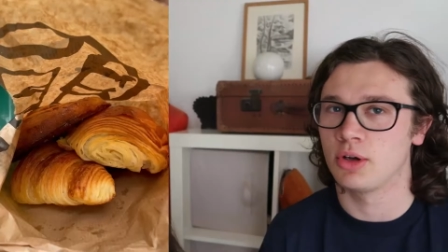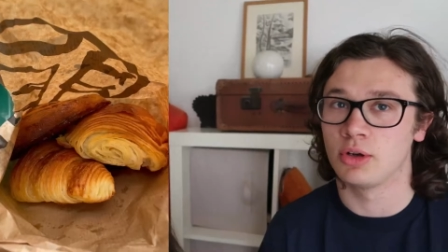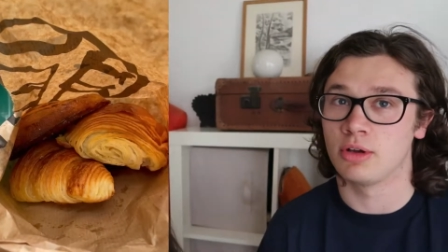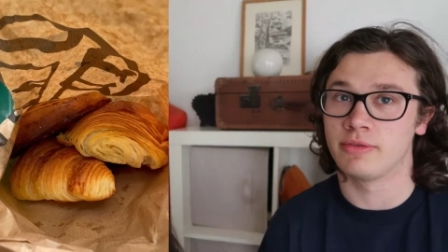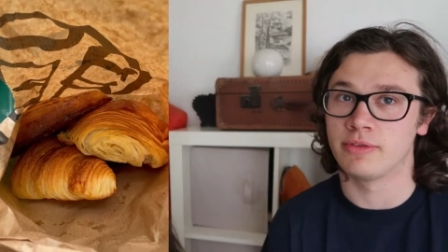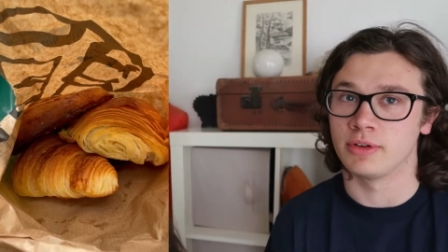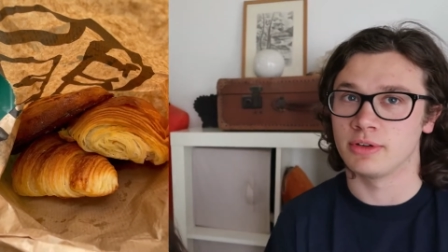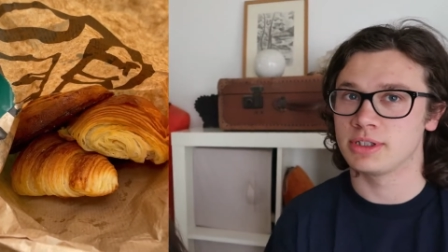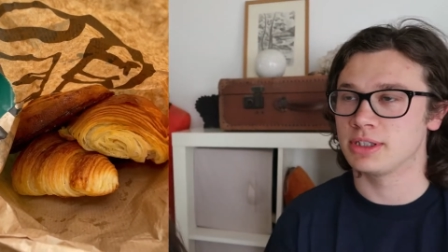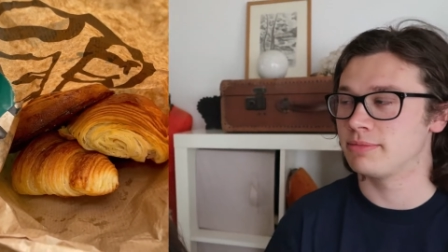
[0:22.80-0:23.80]
Got a lot of
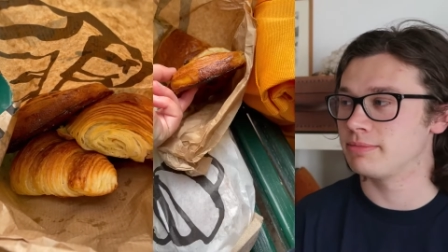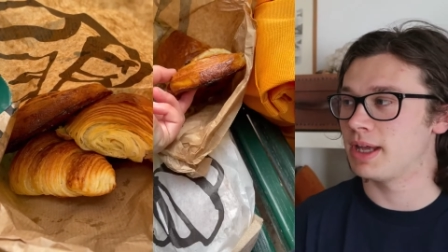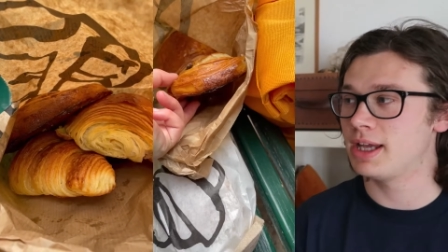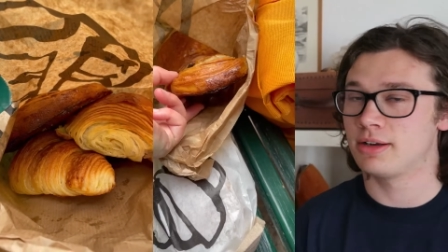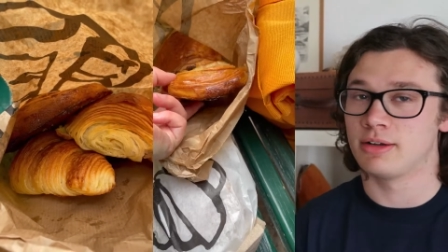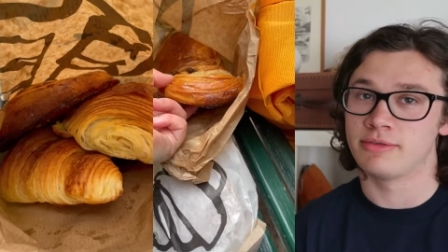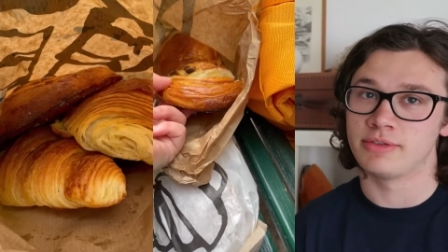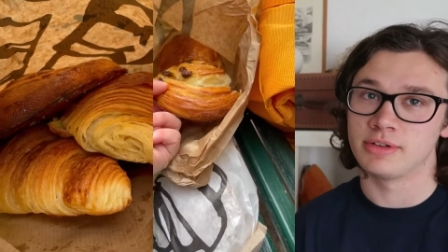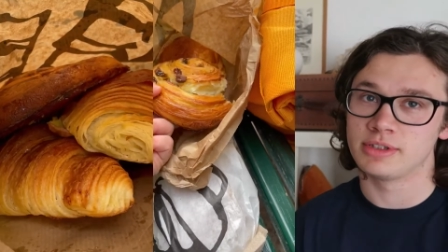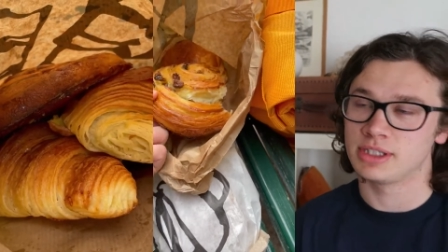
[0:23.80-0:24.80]
food. Yeah. Ate a lot of
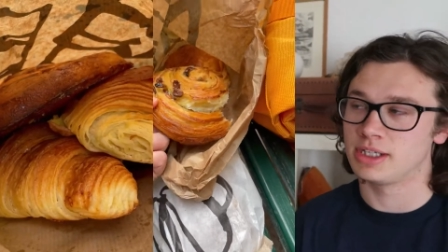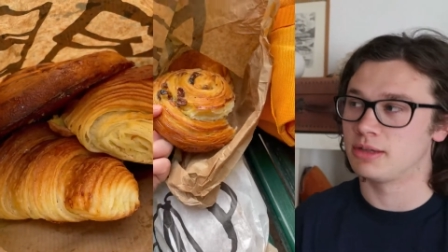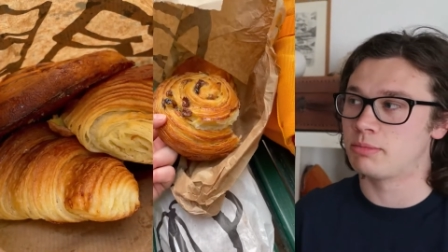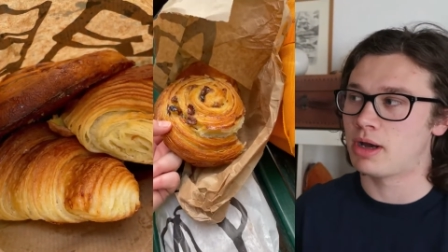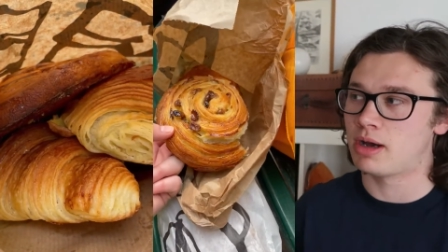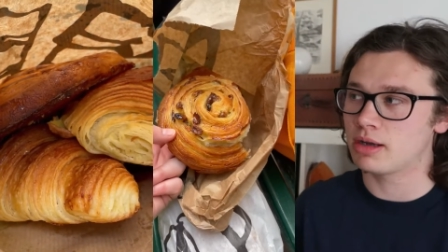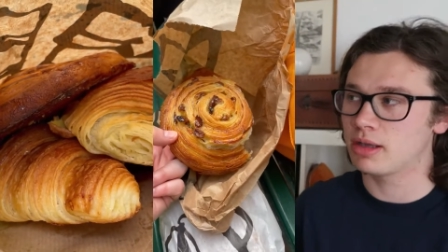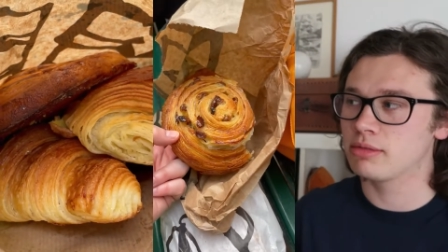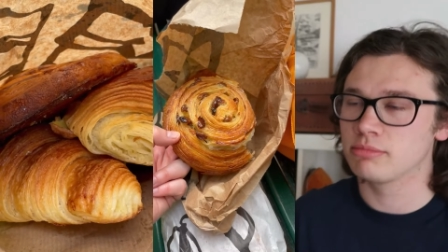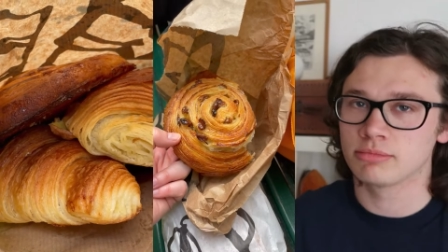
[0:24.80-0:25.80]
food in the
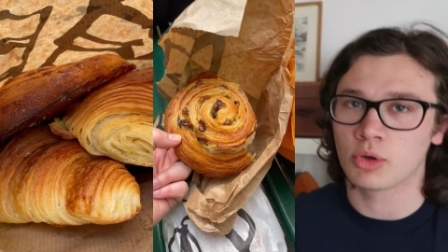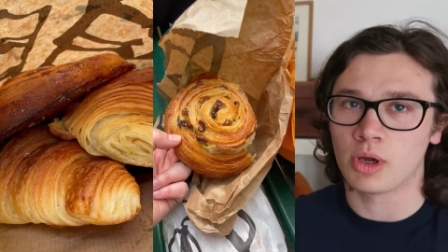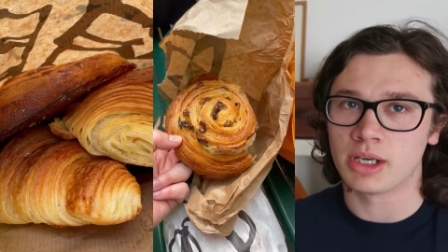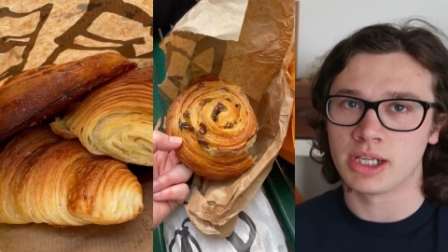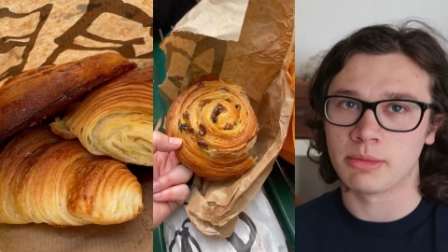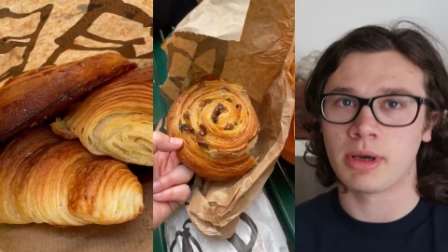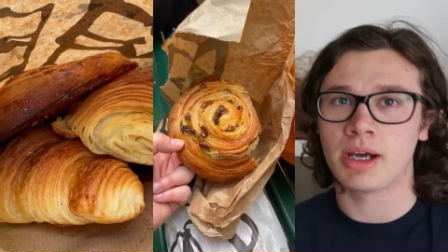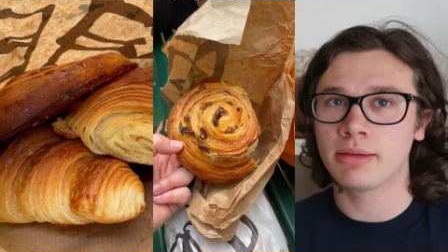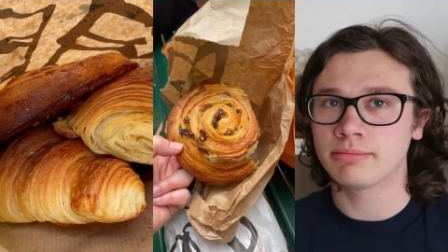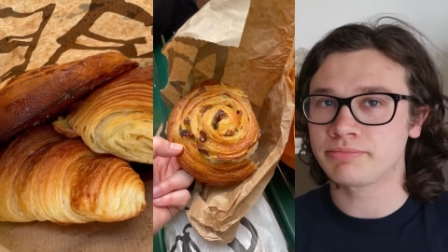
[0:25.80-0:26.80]
park quite nearby.